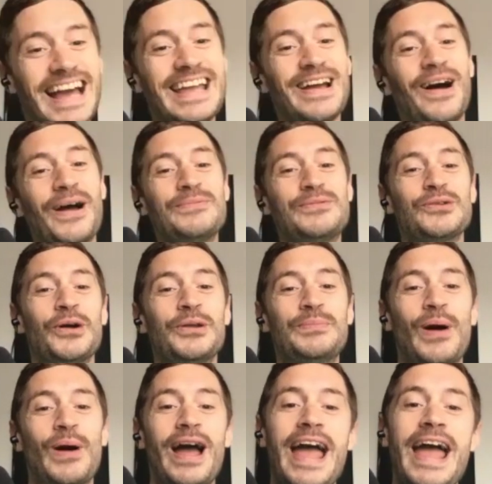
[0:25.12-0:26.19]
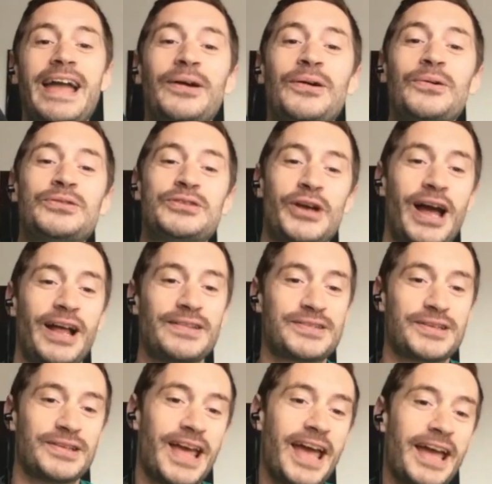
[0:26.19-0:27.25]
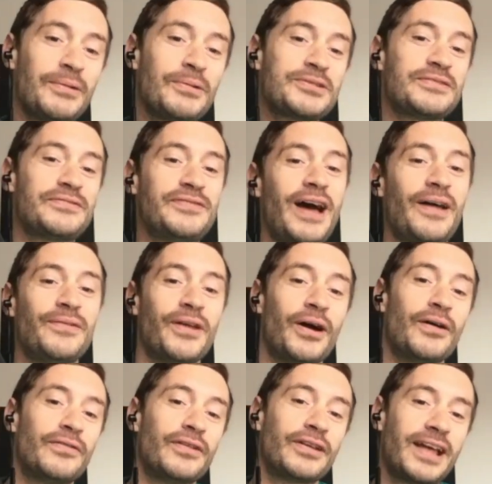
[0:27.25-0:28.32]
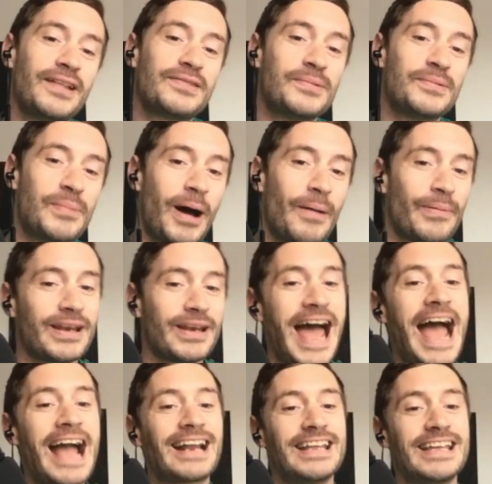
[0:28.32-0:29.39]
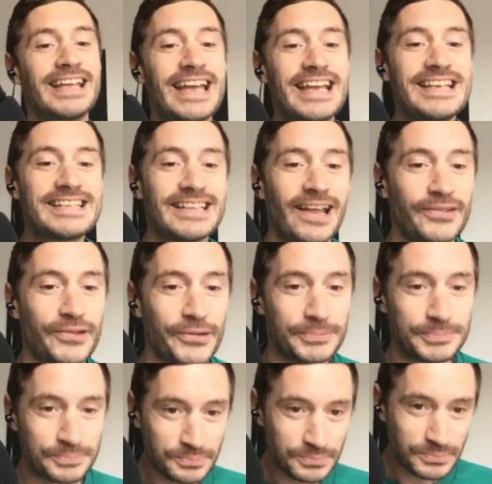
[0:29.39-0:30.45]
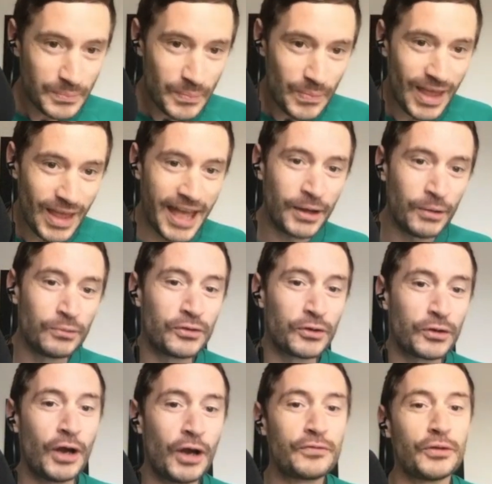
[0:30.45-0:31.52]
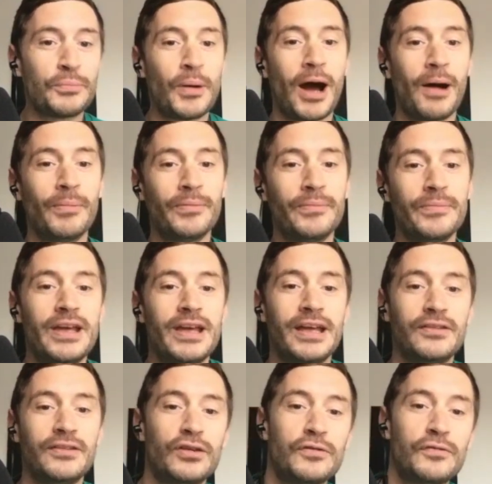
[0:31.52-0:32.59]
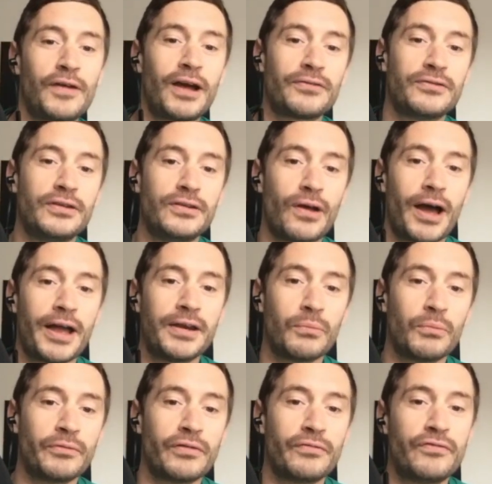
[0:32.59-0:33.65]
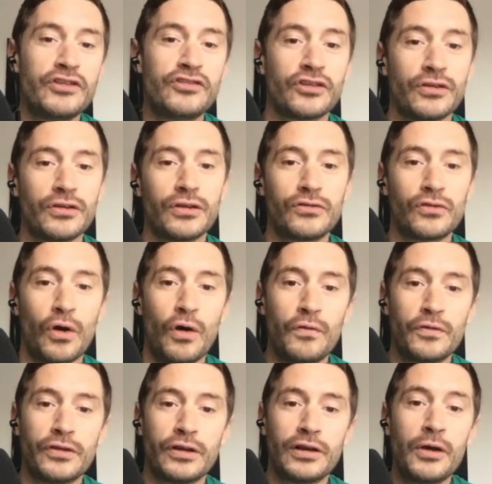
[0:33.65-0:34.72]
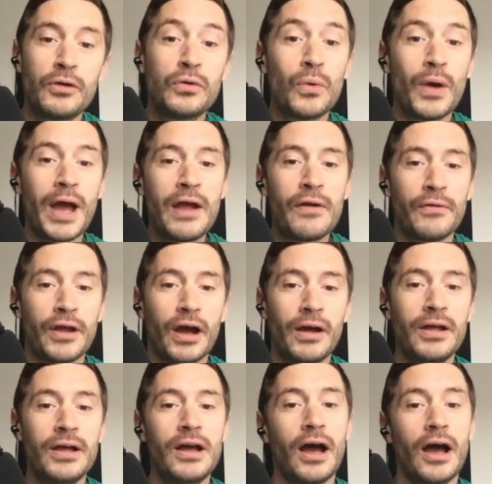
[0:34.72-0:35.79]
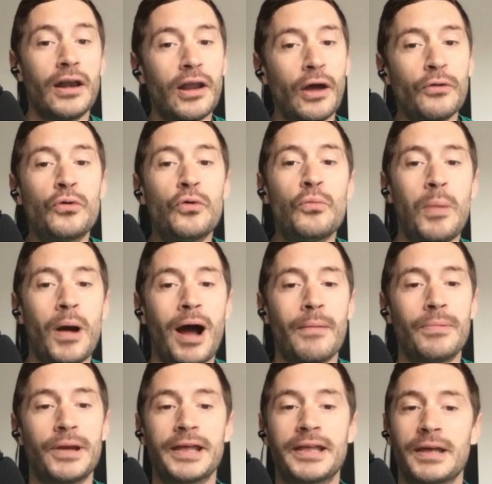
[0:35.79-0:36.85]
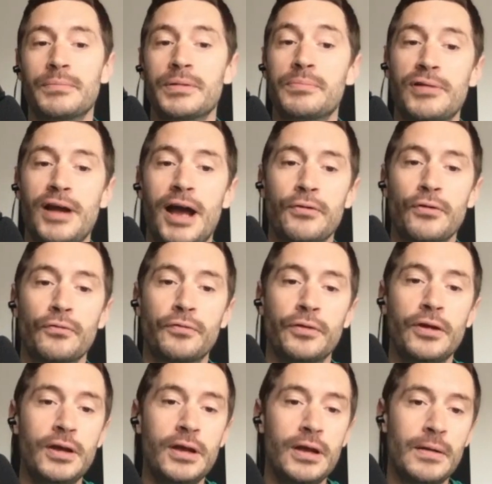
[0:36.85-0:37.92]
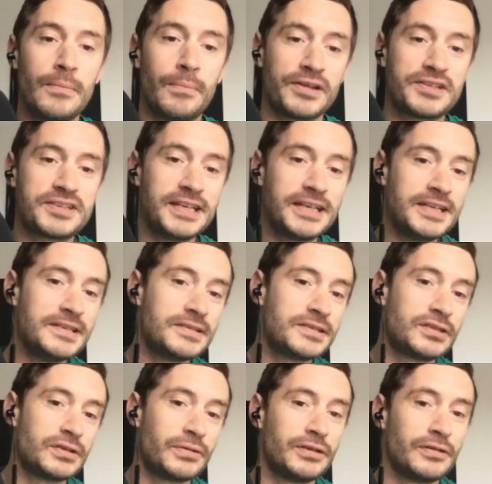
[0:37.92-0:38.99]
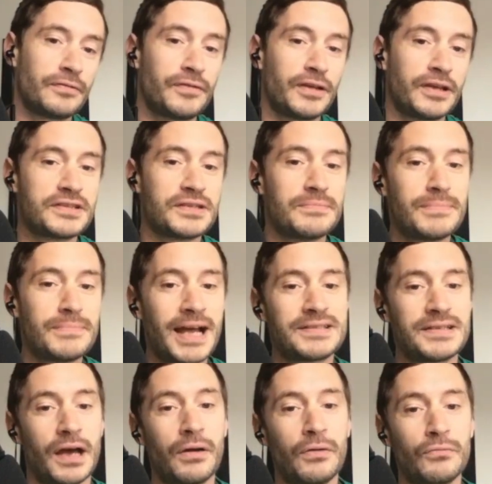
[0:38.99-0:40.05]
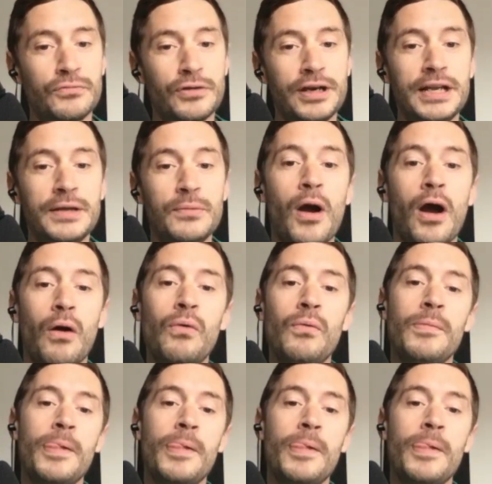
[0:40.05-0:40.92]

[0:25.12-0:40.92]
I am joined by Egil Johansen. Egil is the founder of the Kenton pub in Hackney, East London. Egil took over the pub in 2009 with a vision to offer the local area a local pub they can be proud of. By sticking to doing the things that matter really well,